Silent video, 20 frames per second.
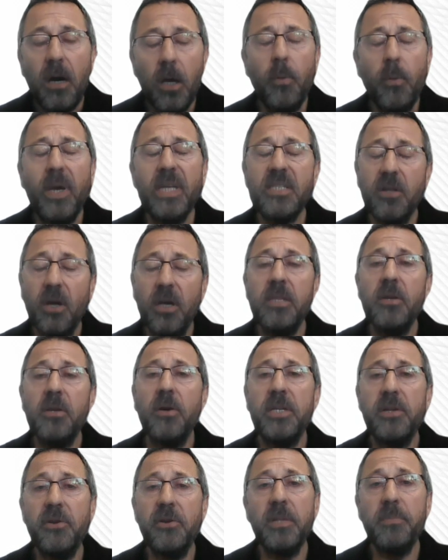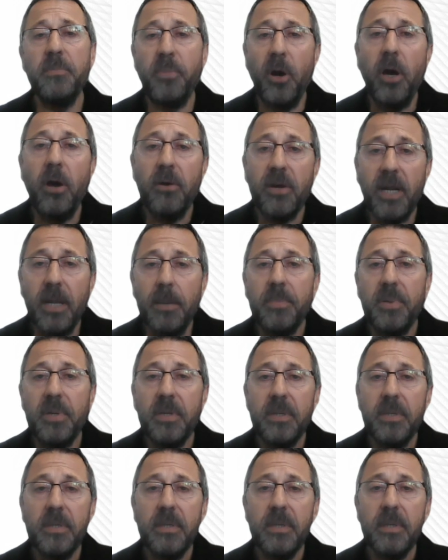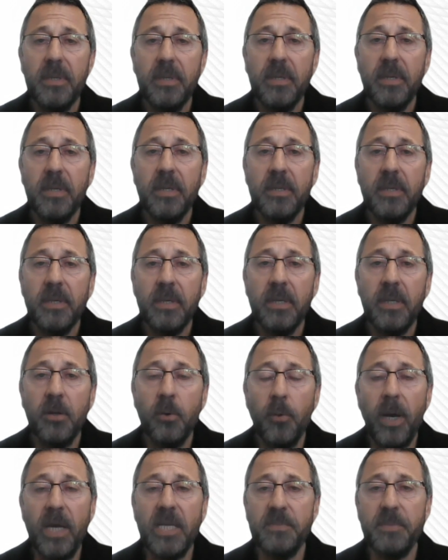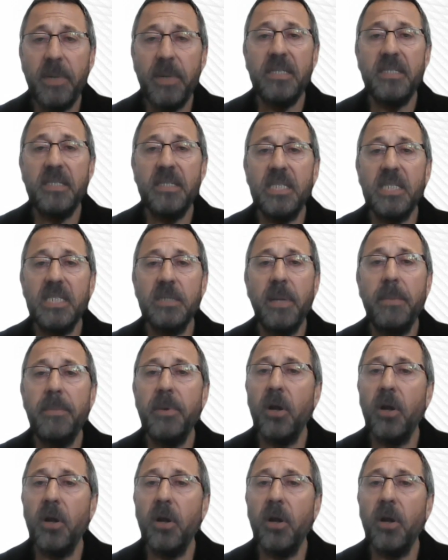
I always liked the idea of the BioClip. It always made sense to me,